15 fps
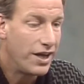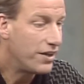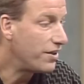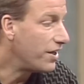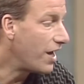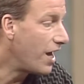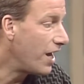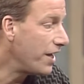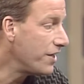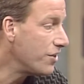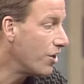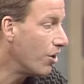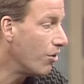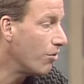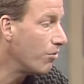and that I
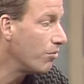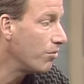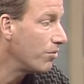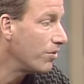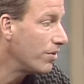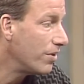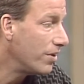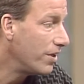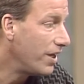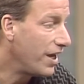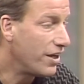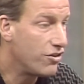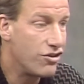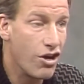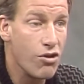know
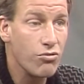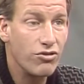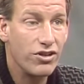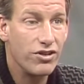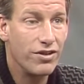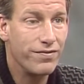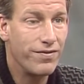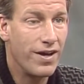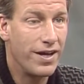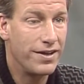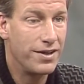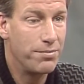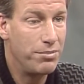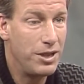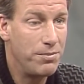and don't
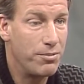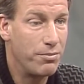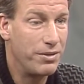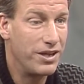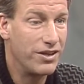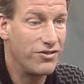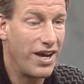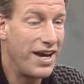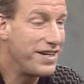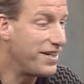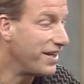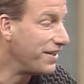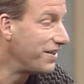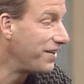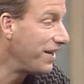define to people because I
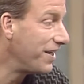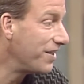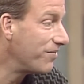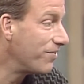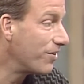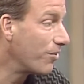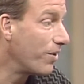tend to take it for